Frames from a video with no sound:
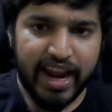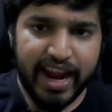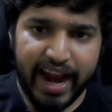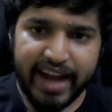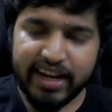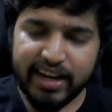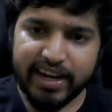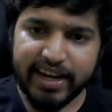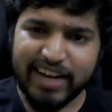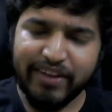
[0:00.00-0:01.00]
And
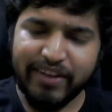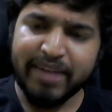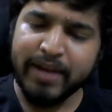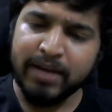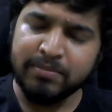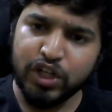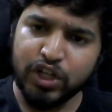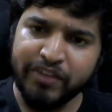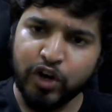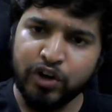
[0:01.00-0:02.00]
when it becomes 0,
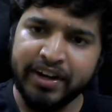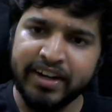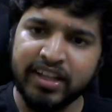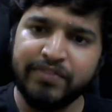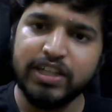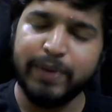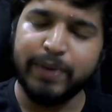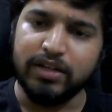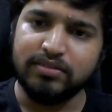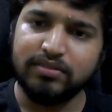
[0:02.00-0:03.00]
we are going to return the first
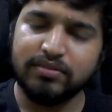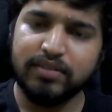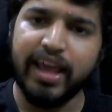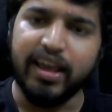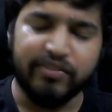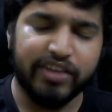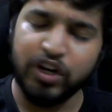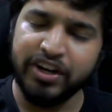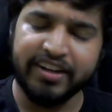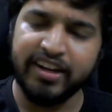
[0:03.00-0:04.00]
value, A. We are going
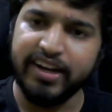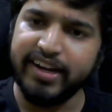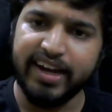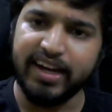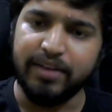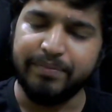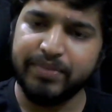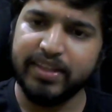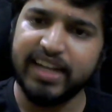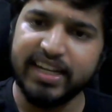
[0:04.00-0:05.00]
to return A directly.
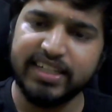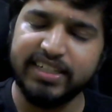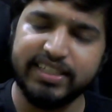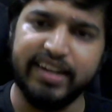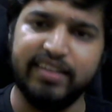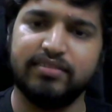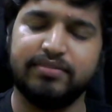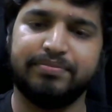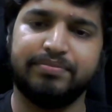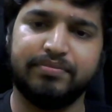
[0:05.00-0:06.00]
That is our GCD.
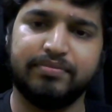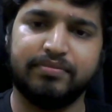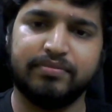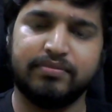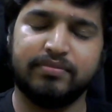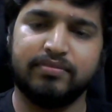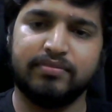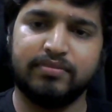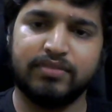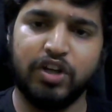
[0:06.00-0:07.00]

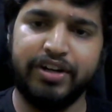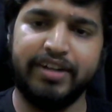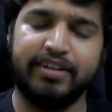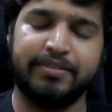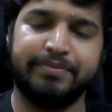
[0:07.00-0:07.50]
Got it?